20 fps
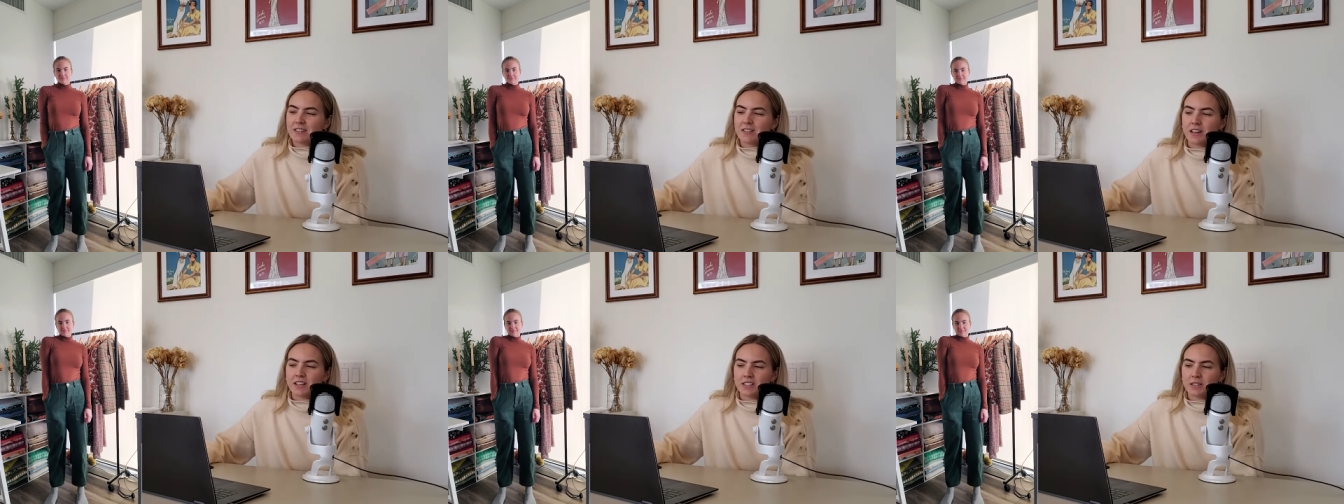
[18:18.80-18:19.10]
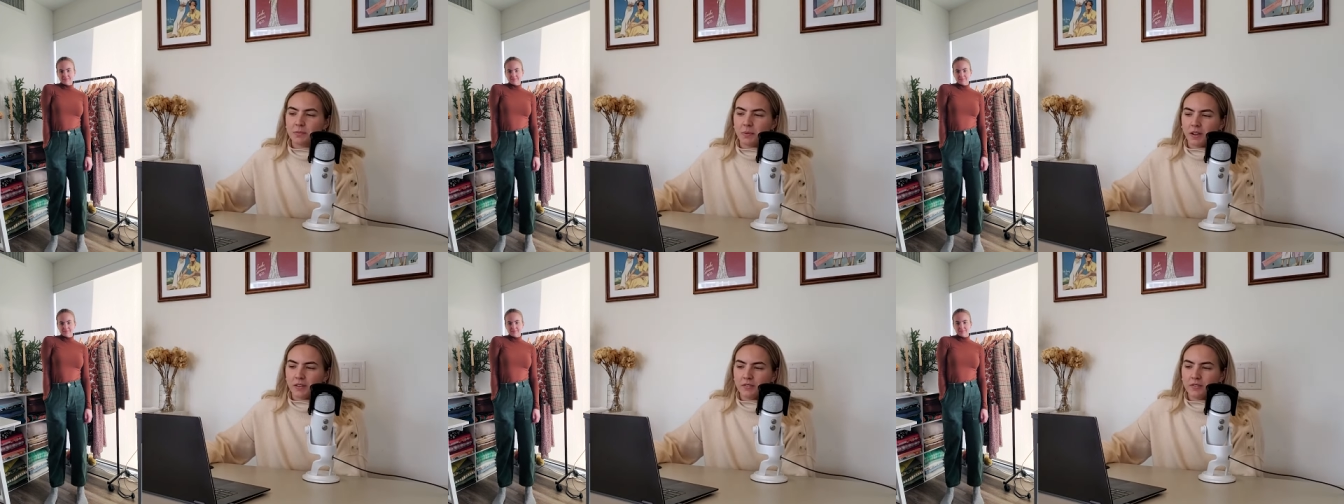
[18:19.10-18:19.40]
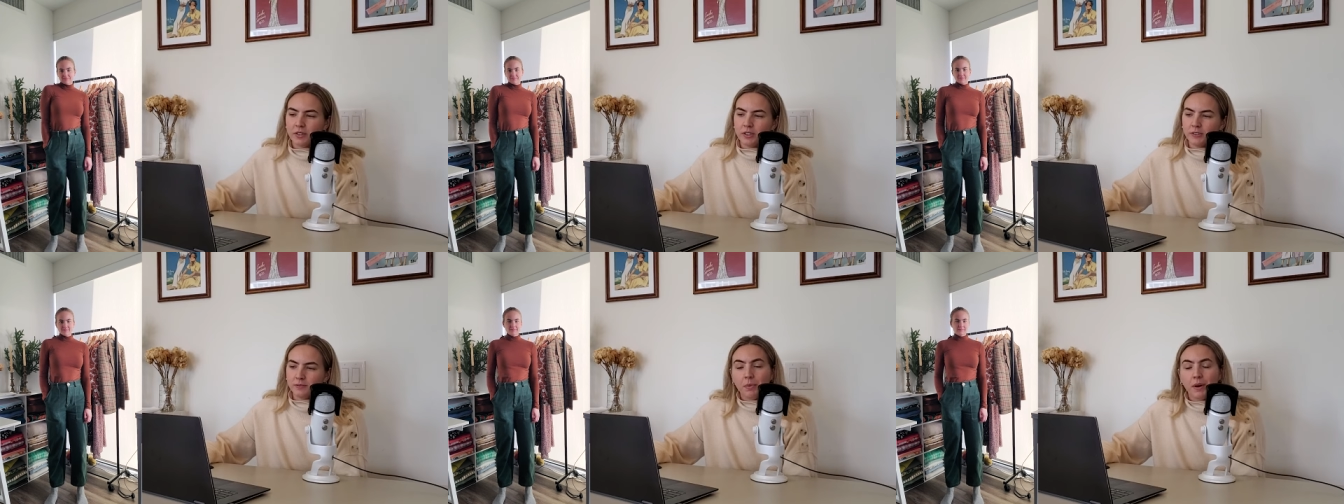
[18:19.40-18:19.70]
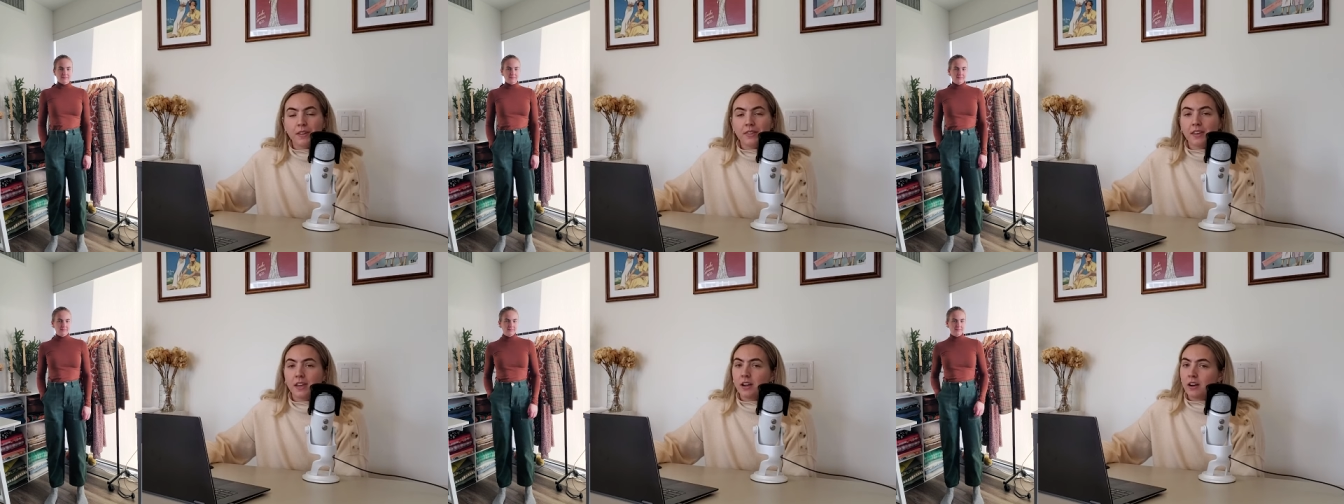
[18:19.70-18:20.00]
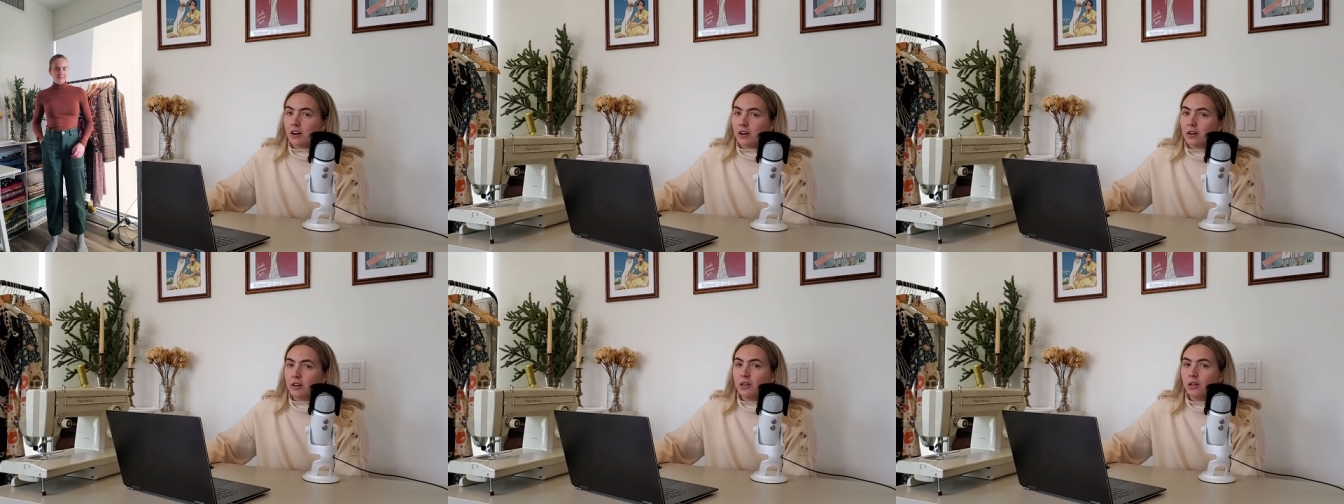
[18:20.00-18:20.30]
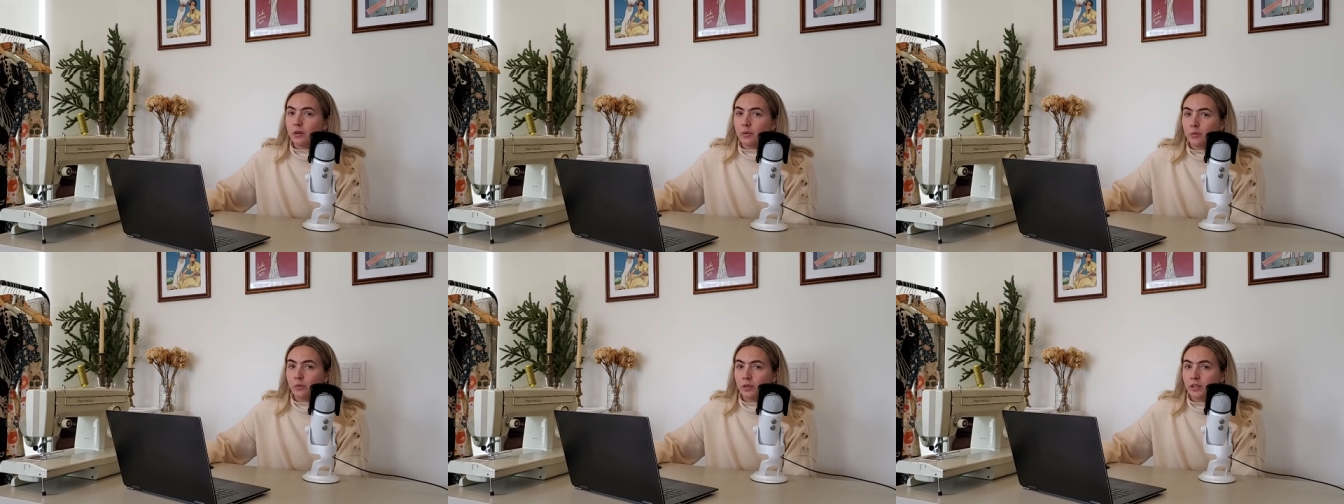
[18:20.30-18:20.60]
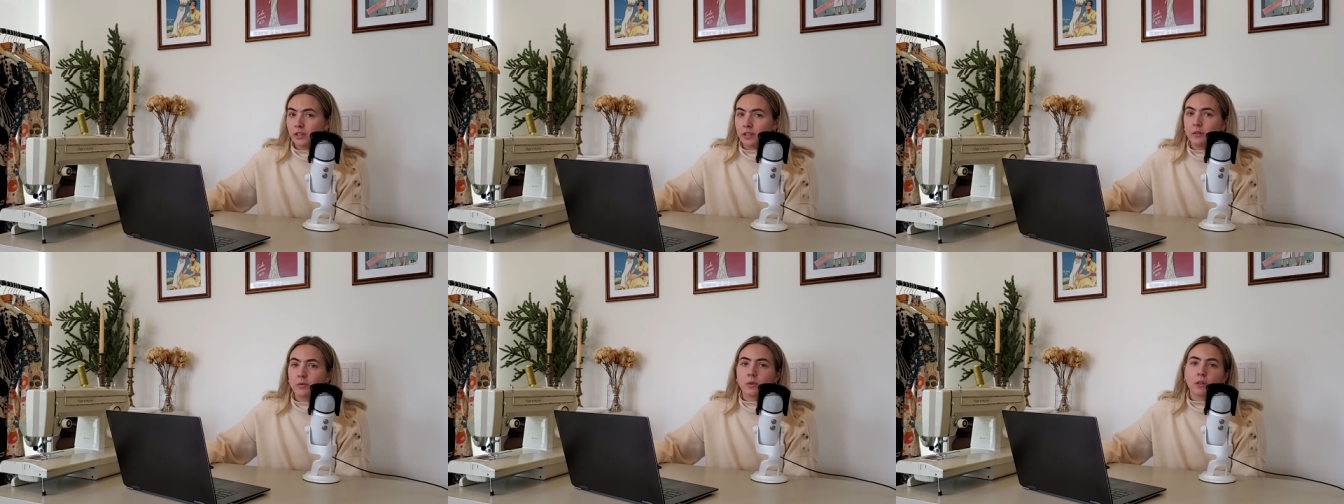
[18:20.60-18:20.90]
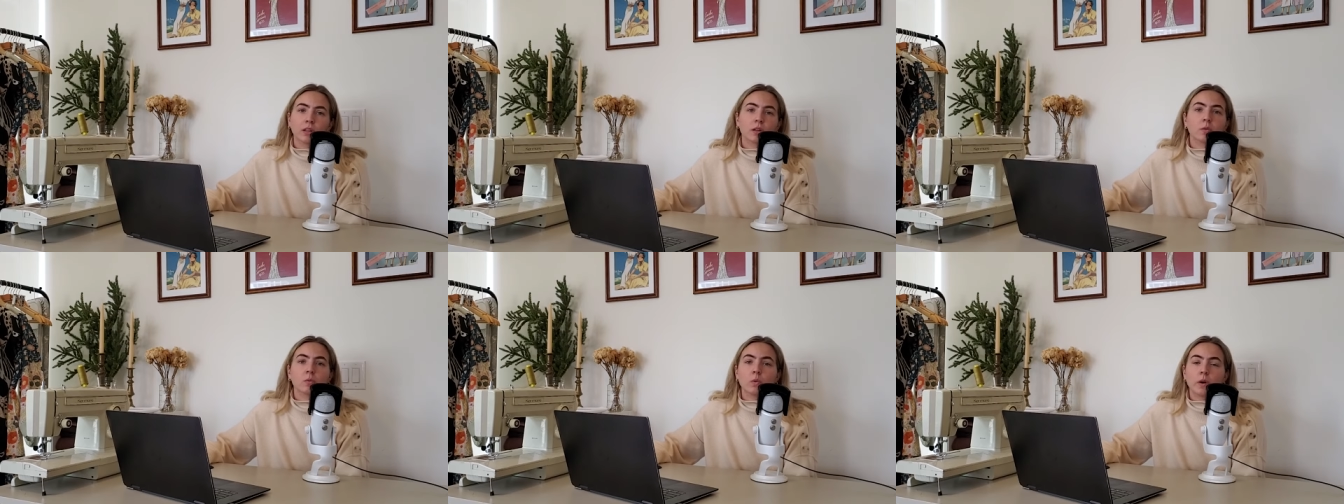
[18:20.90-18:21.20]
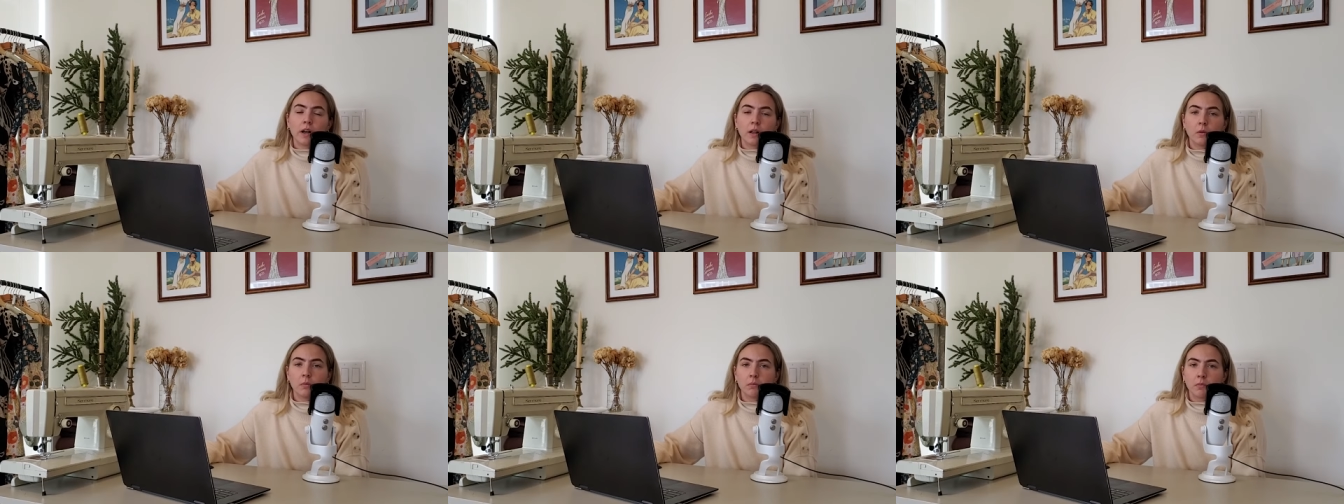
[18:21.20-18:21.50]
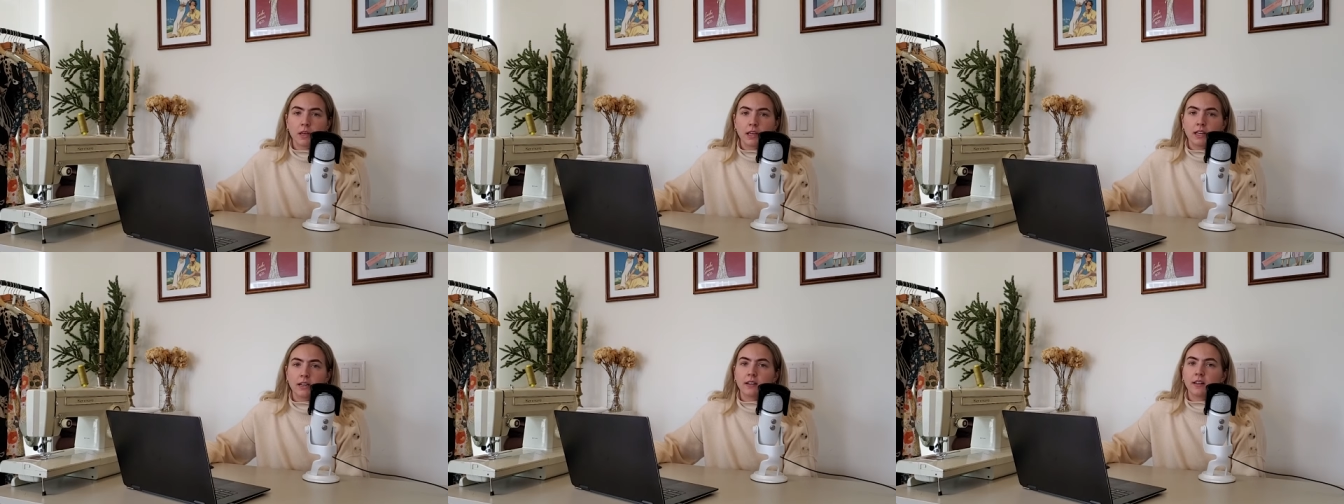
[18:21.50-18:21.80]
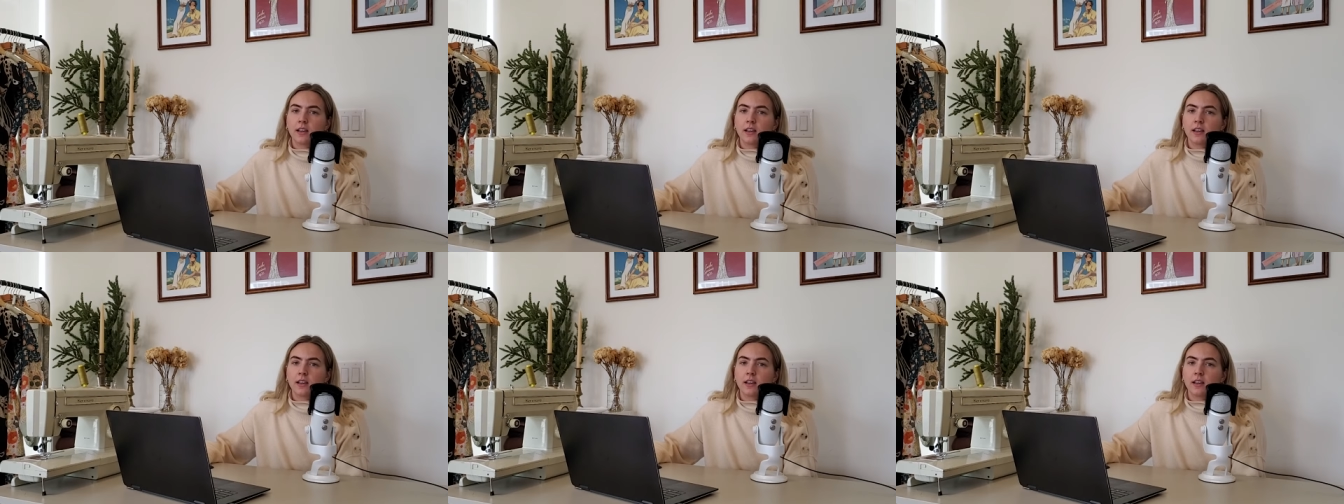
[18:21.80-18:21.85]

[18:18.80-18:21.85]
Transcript: so that's my fault. But they are really, really well made.